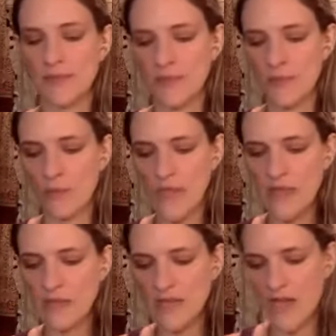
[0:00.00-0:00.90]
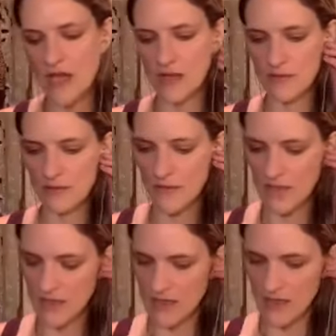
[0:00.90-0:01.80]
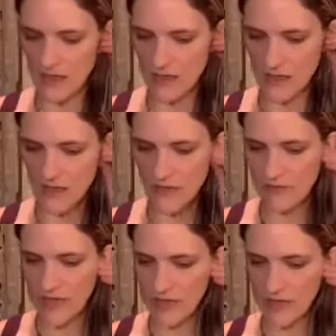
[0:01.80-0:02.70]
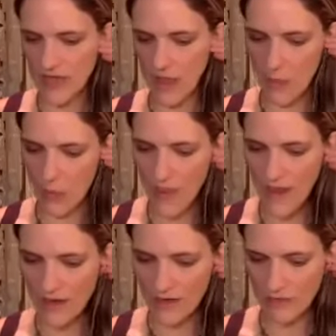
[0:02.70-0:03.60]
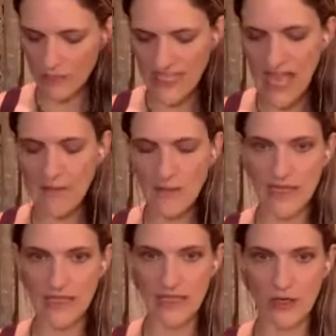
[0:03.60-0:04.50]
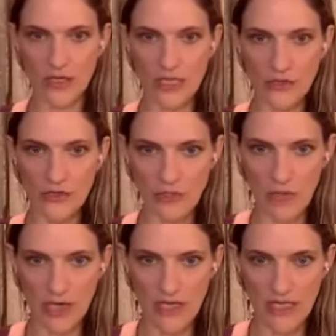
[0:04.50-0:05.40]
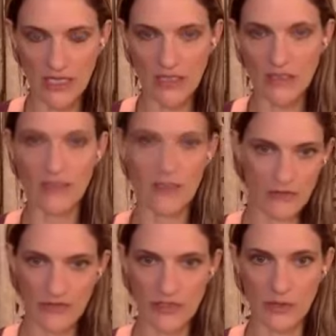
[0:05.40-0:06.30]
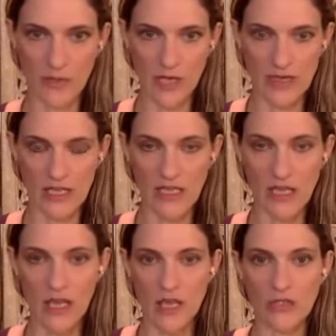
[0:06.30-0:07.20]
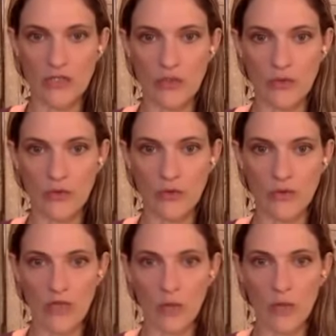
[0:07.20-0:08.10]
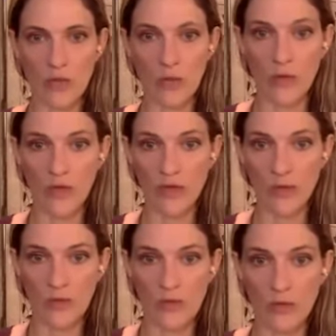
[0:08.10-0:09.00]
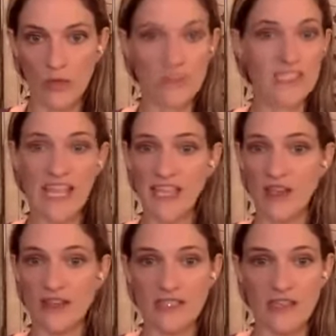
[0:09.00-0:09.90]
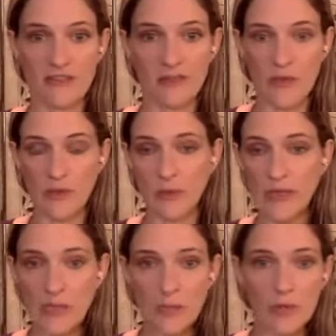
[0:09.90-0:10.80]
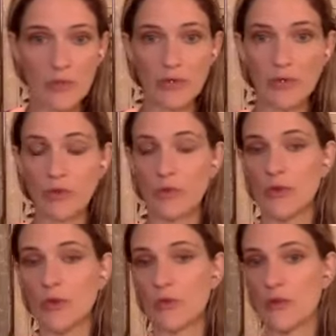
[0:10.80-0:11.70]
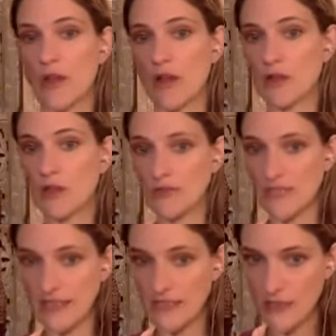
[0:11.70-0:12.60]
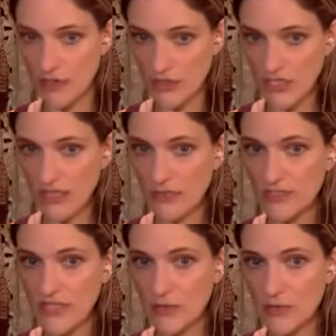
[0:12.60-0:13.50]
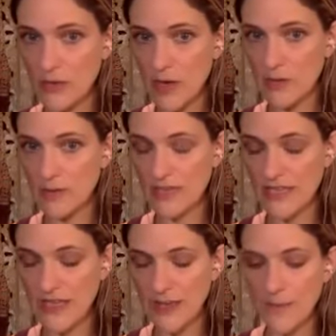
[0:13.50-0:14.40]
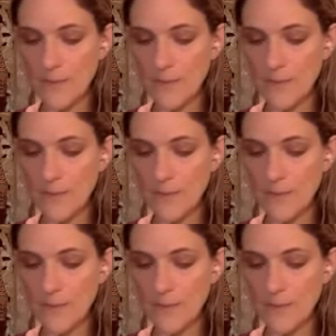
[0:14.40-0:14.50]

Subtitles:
We become very aware of what's happening in our energy body, in our physical body, so that we're aware when we're taking on stuff from other people, or we're not closing our channel down properly.